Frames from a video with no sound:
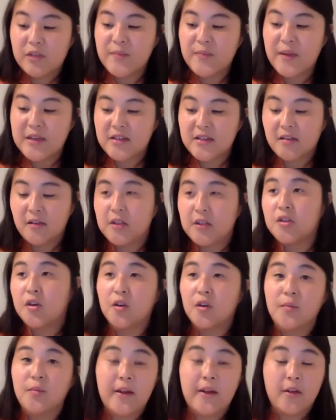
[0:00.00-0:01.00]
was basically
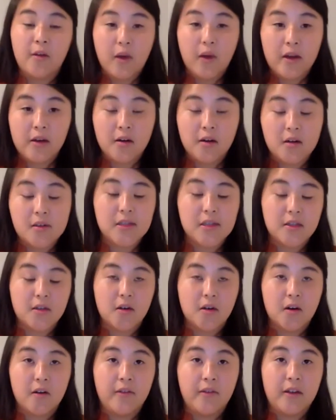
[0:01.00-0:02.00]
told by the wet nurse at
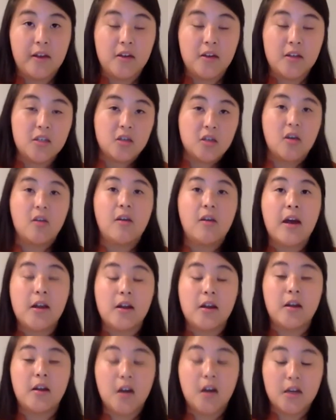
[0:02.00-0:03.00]
the orphanage, go
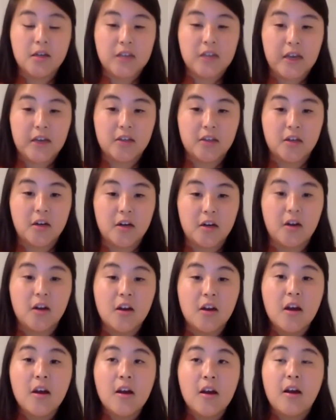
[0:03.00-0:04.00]
ahead and contact
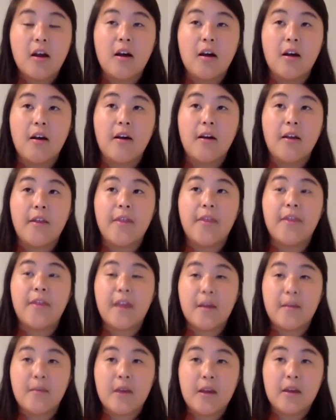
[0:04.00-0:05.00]
her.
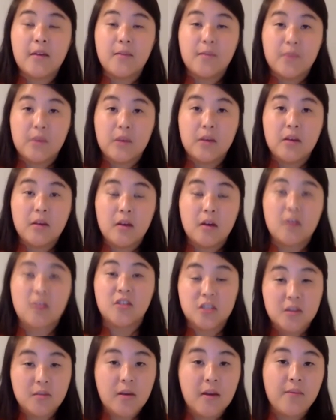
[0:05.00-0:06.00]
They might be,
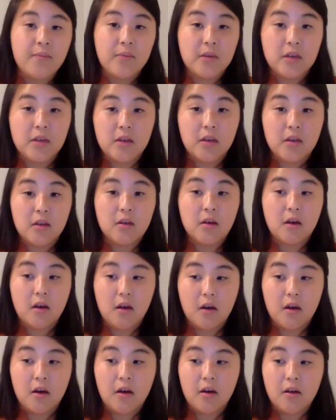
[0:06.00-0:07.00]
or she might be,
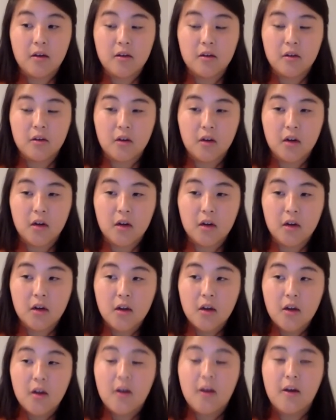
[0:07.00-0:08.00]

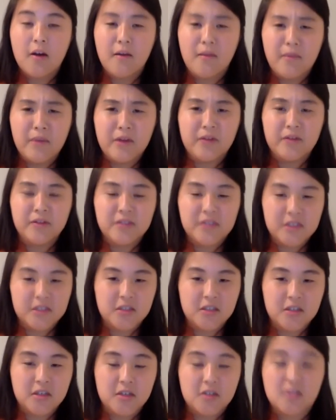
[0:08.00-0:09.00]
your middle
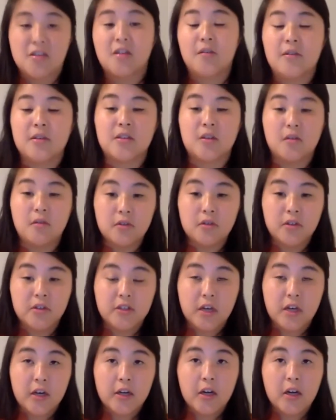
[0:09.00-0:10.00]
sister. So there was an
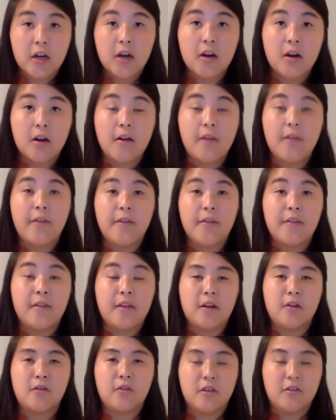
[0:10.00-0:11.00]
older daughter,
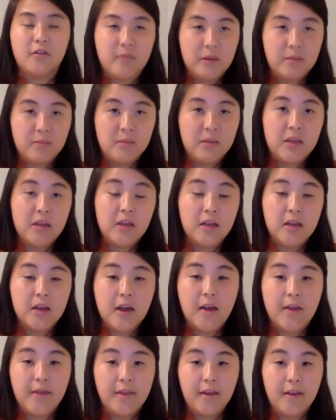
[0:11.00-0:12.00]
then it would have been
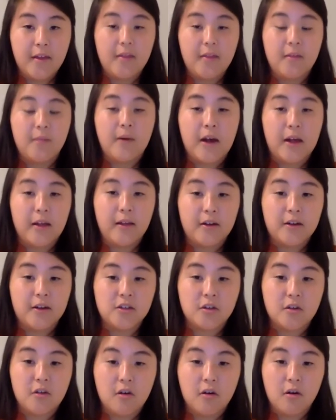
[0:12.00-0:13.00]
me, and then the
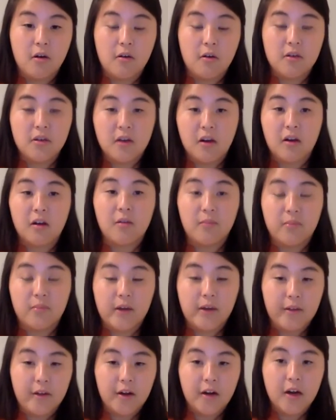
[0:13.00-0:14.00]
biological younger
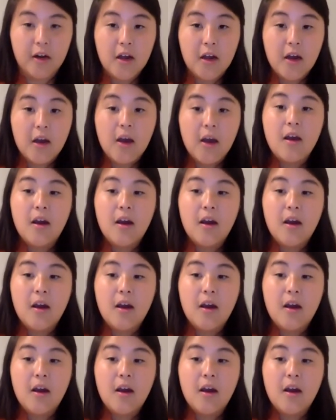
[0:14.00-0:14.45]
brother.